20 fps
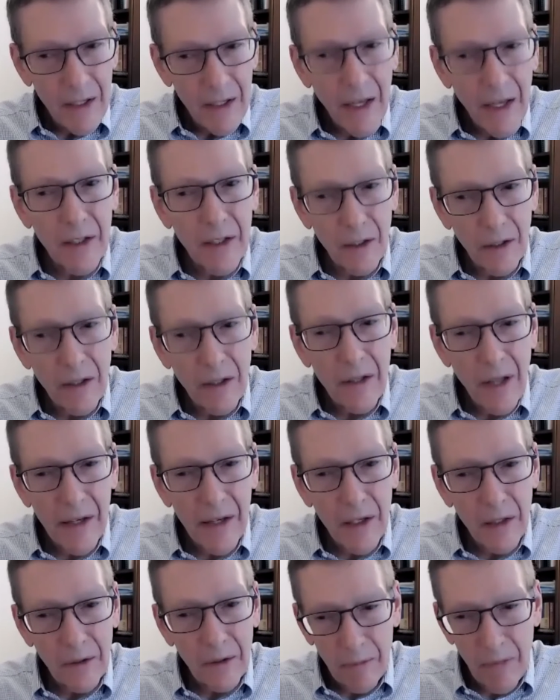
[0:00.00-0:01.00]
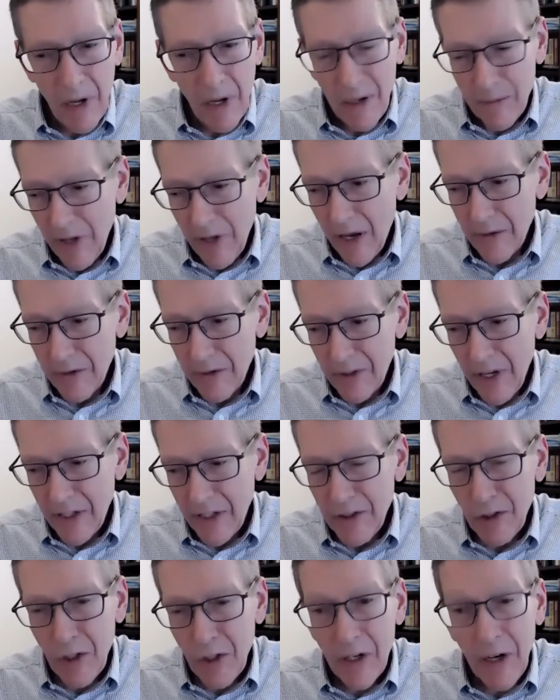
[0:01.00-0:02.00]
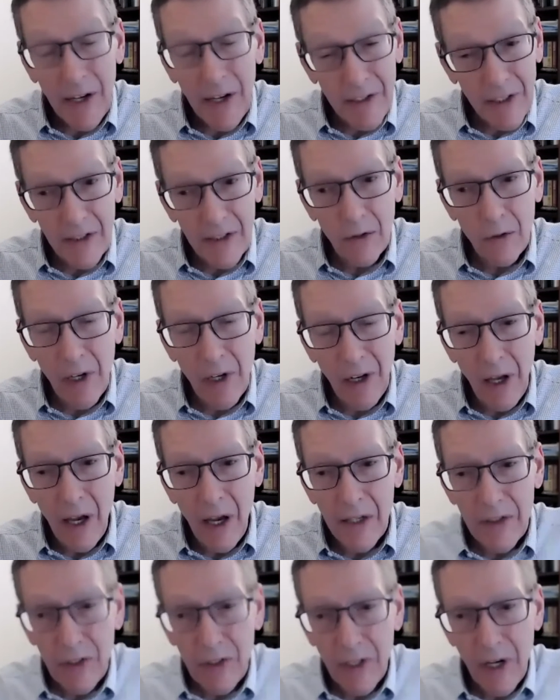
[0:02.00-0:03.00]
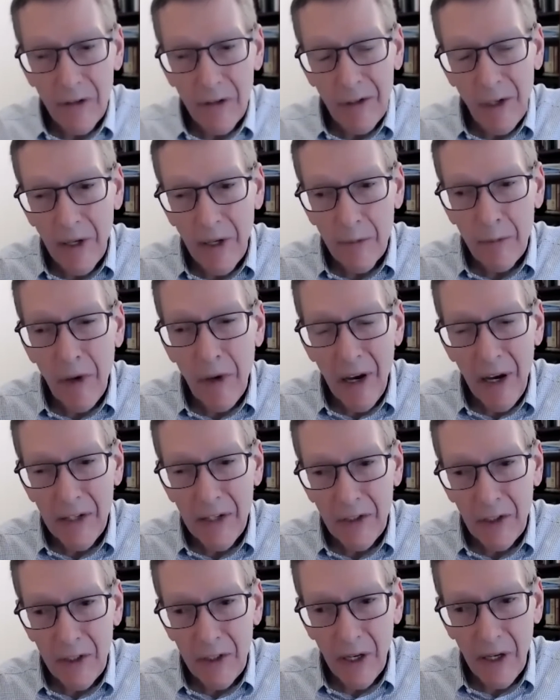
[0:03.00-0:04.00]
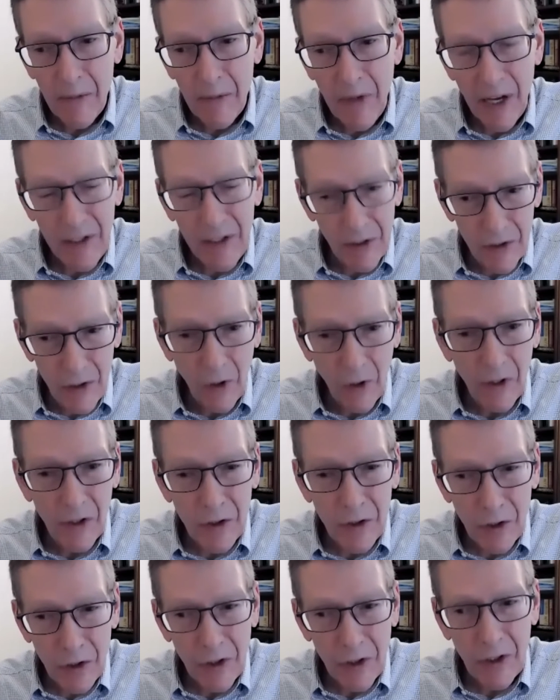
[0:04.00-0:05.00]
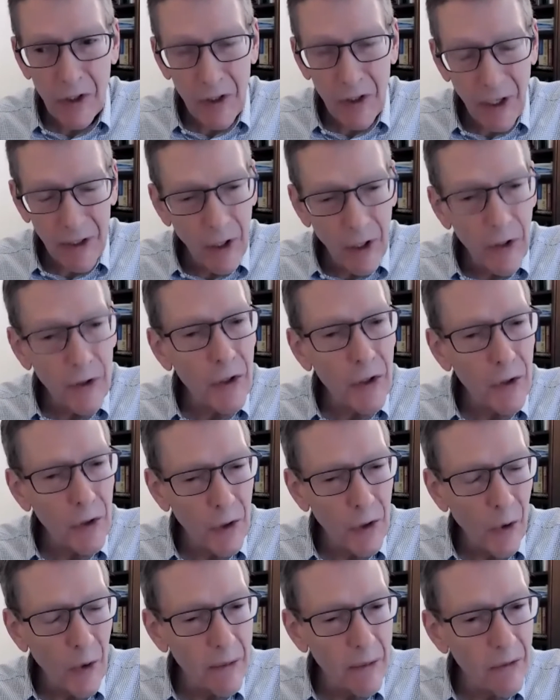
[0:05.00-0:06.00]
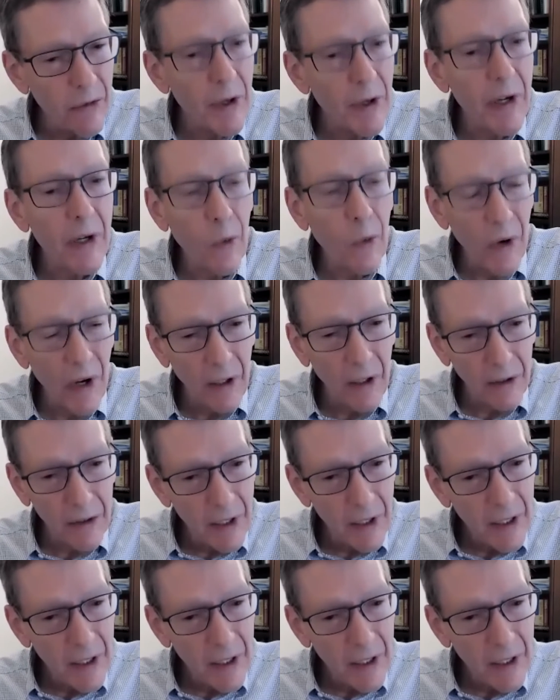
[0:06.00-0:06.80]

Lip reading: Thank you, Bob. That's good. I didn't realize the governor had passed. My condolences, because I know you know him very well.